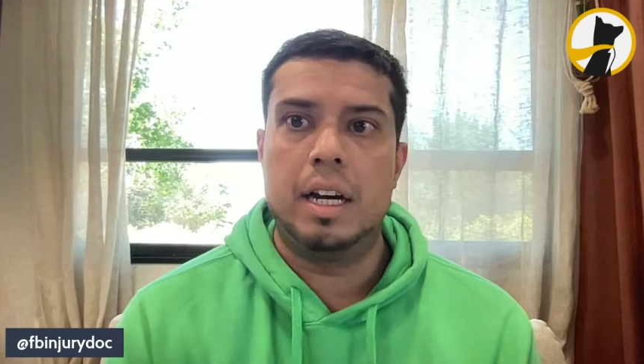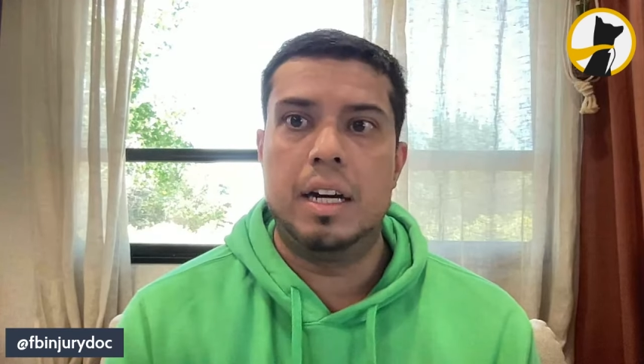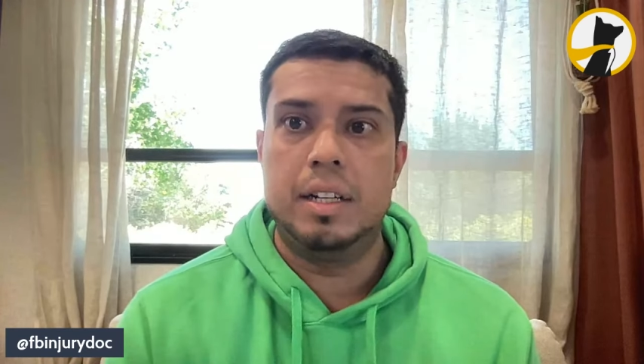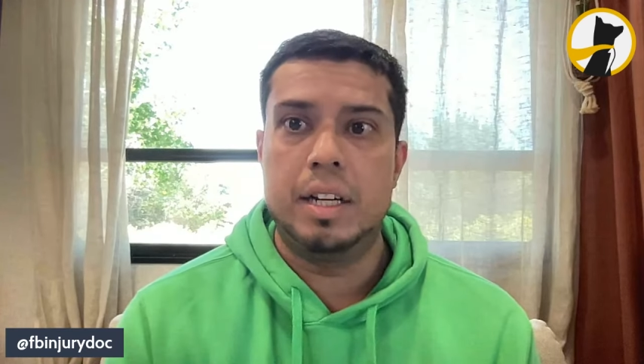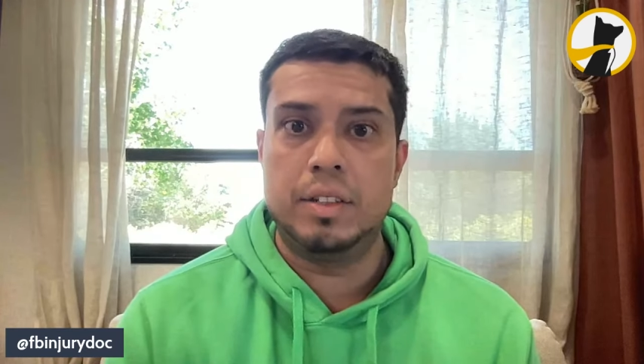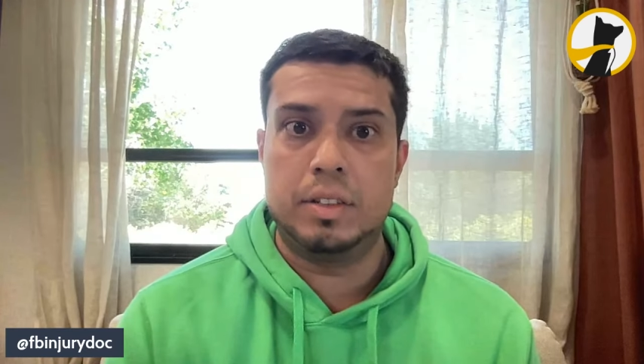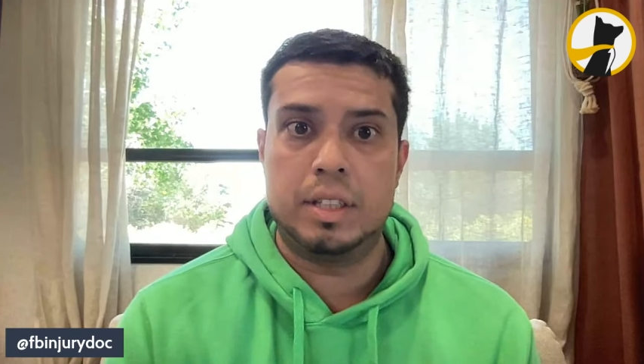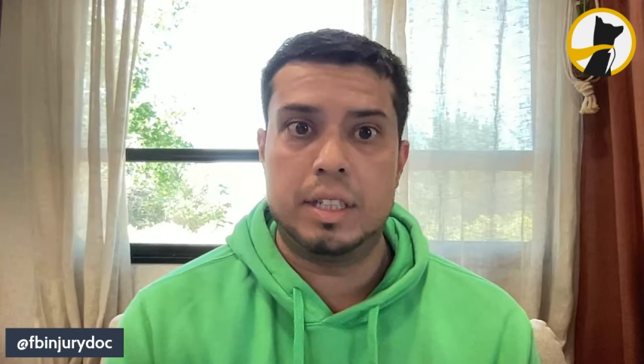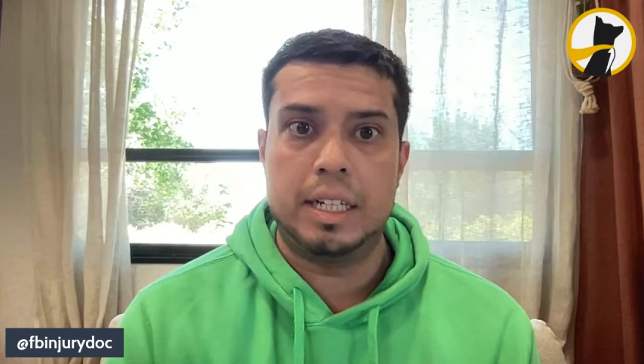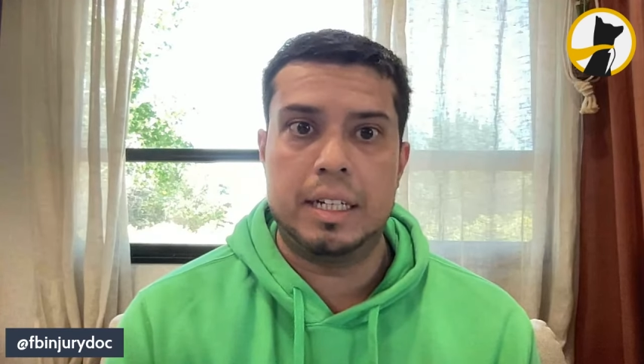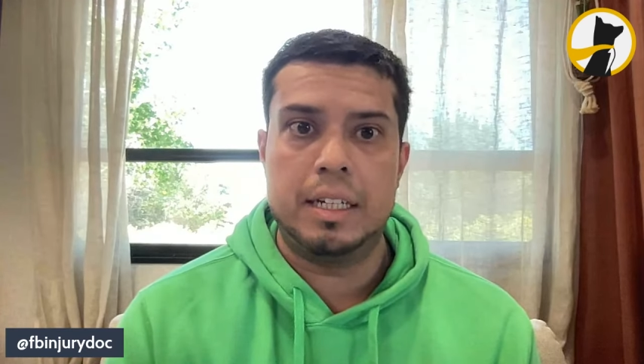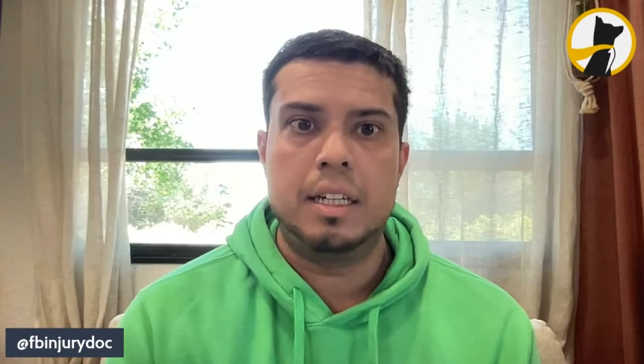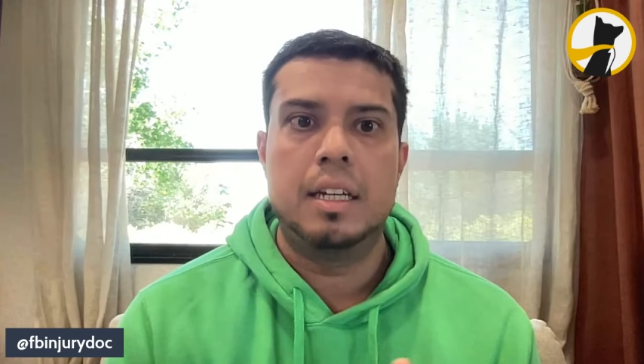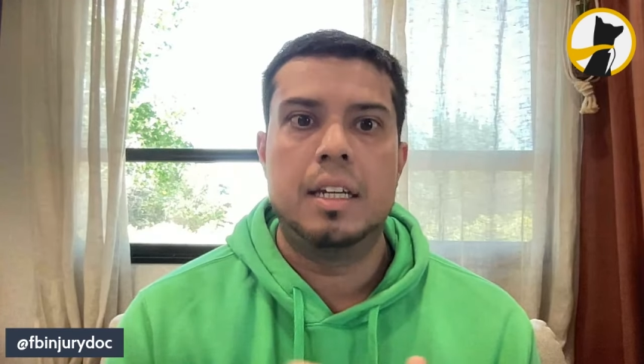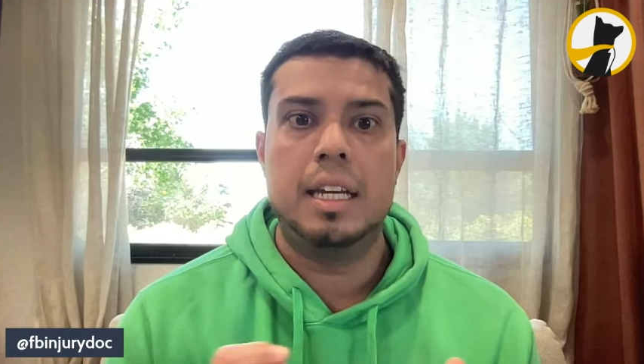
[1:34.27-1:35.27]
Another
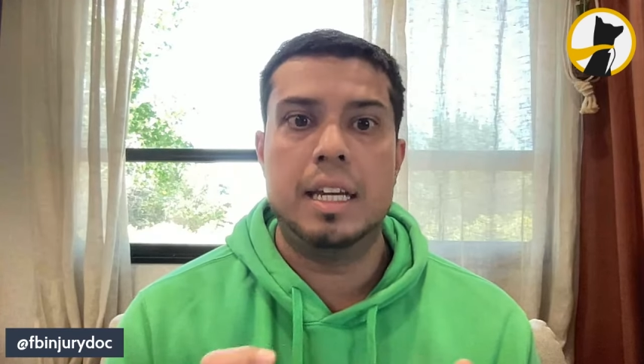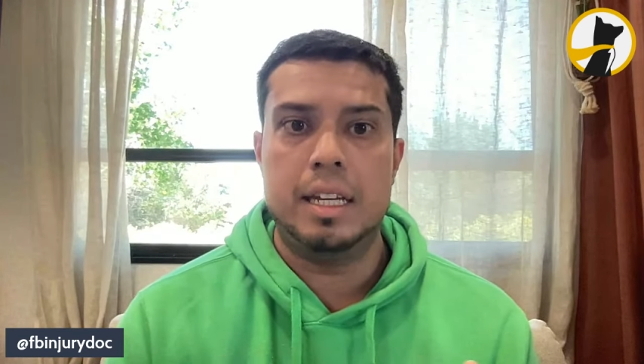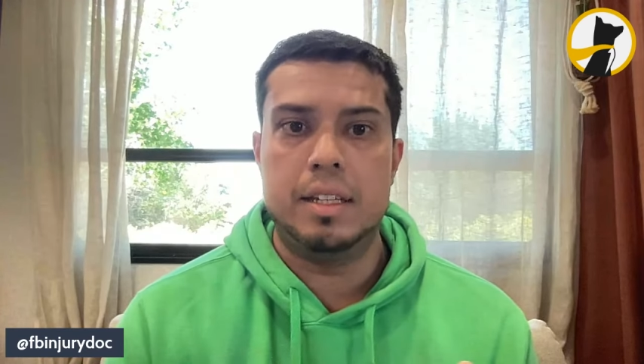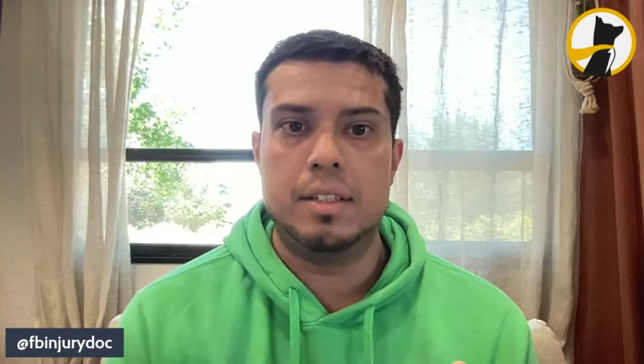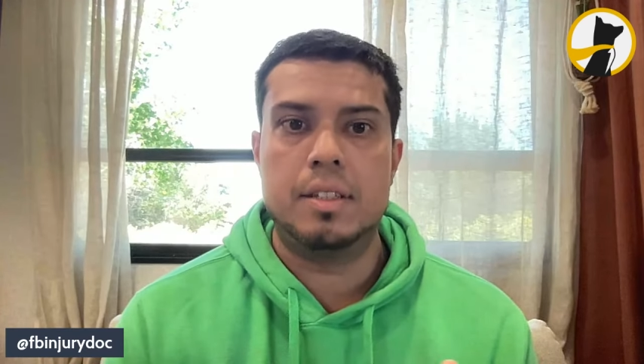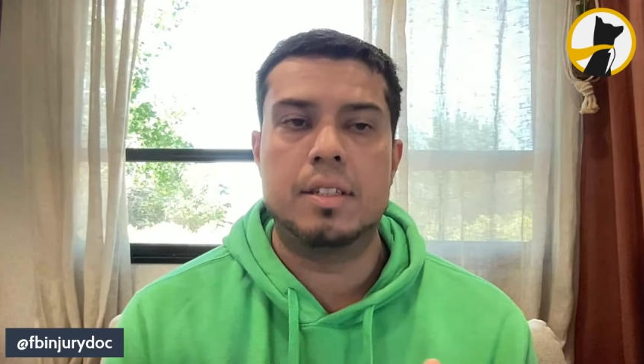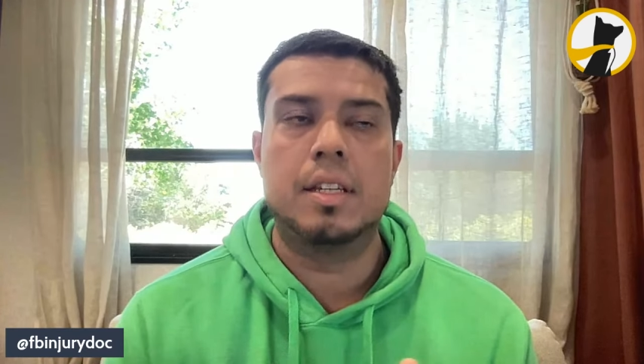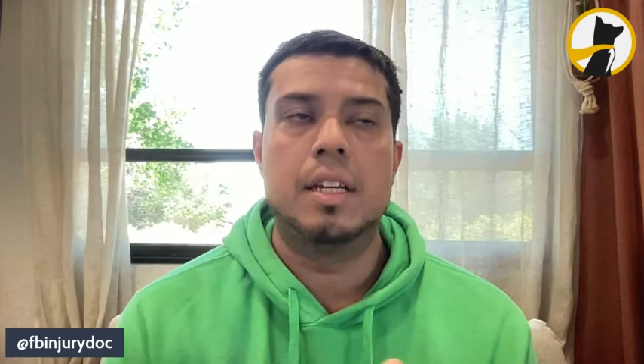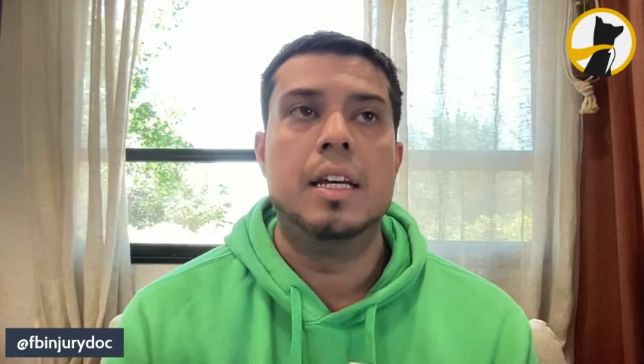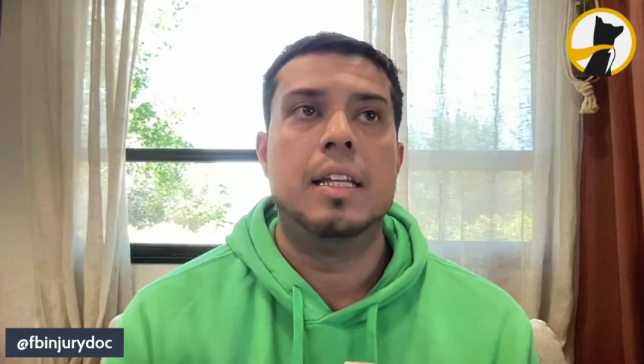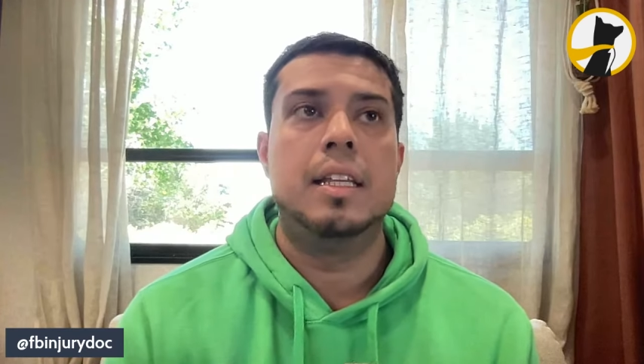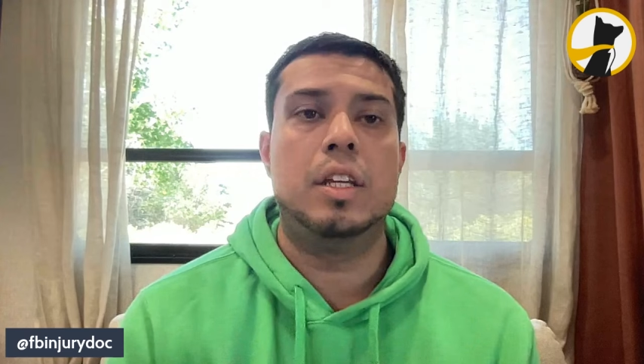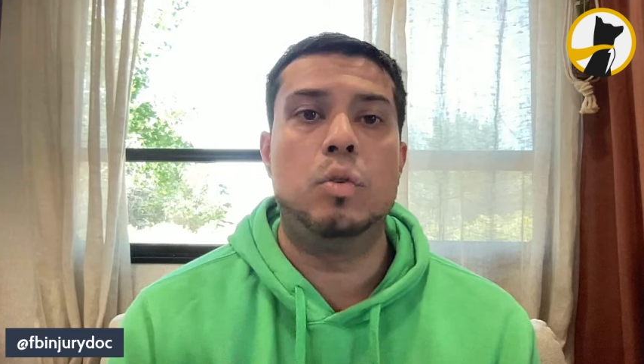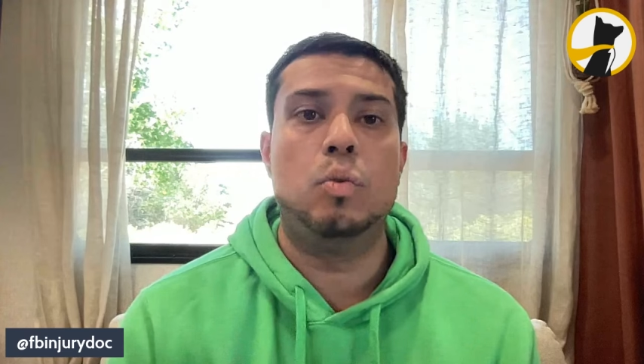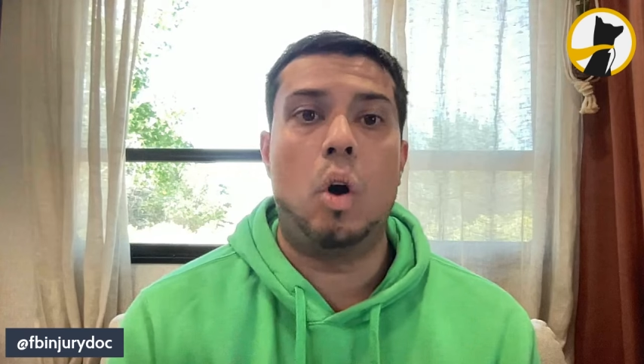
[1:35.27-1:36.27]
thing is
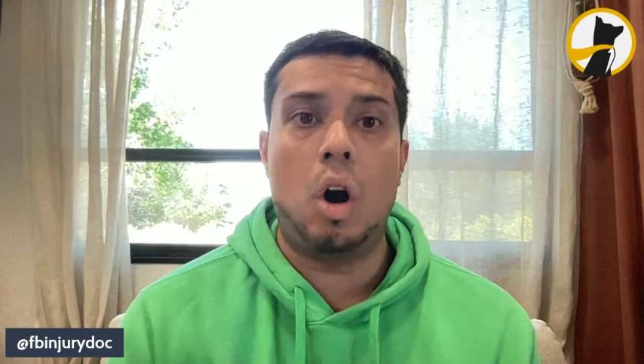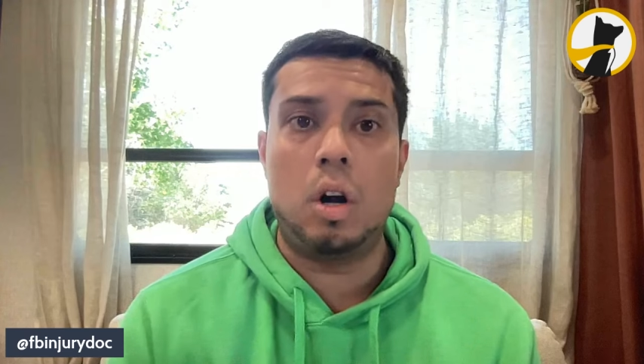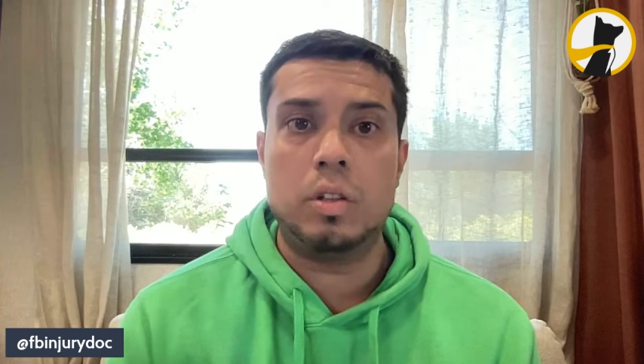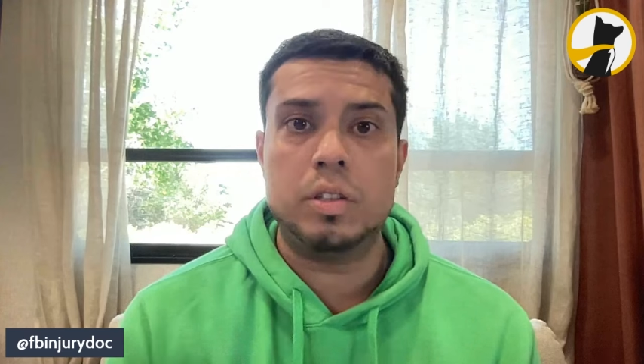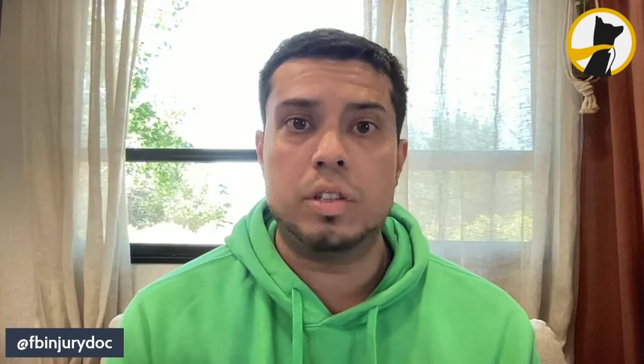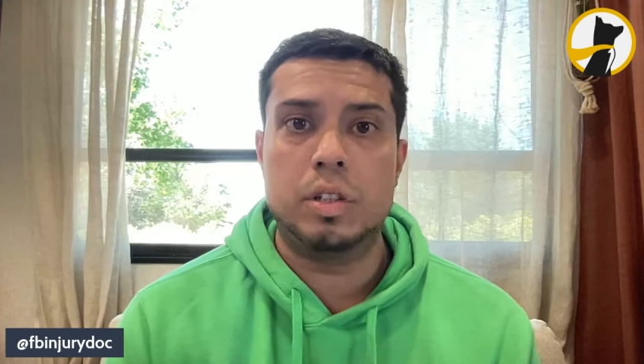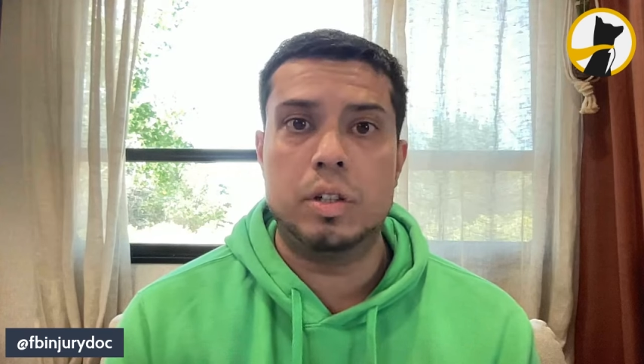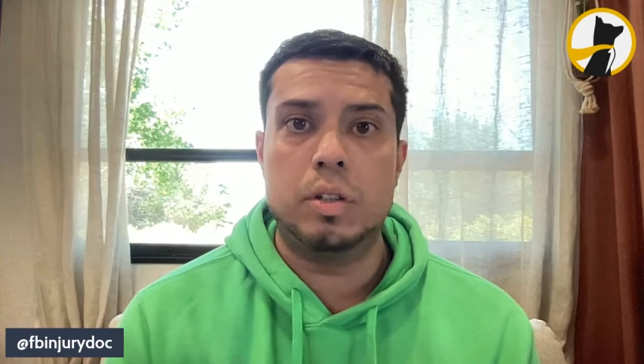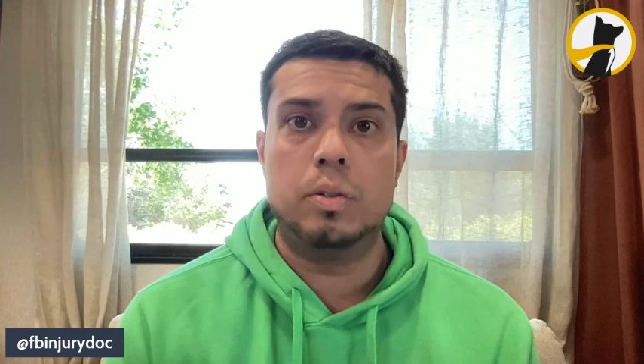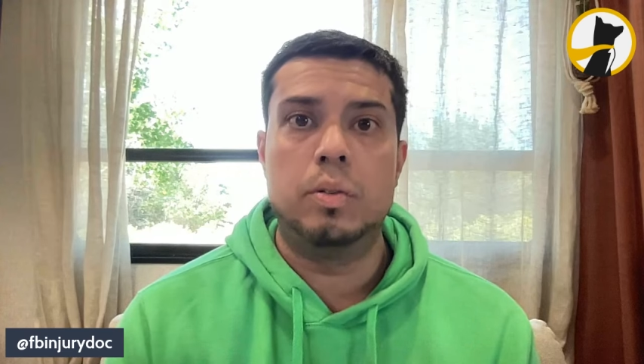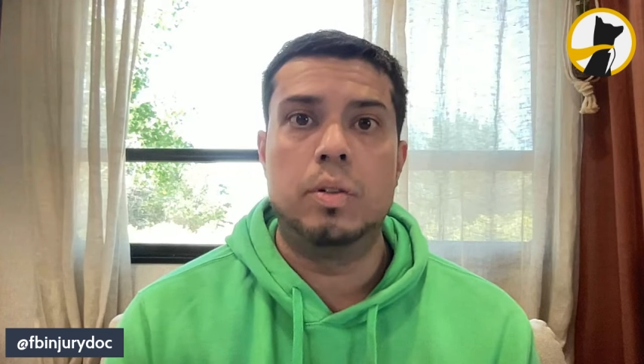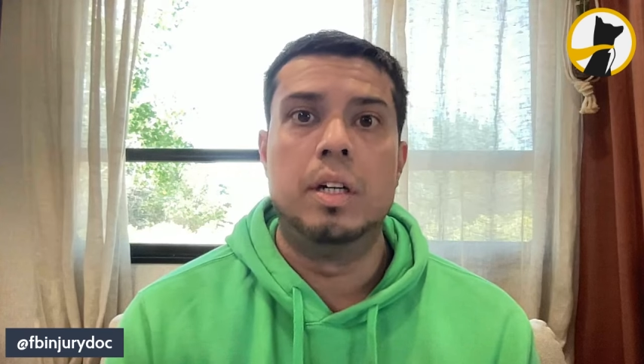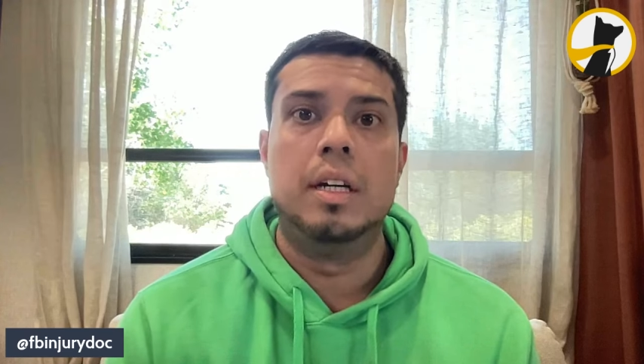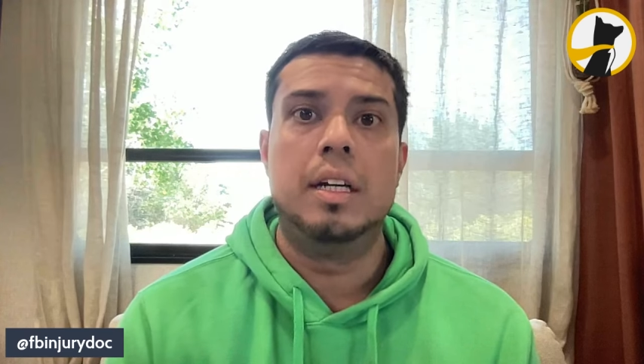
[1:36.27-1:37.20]
that you also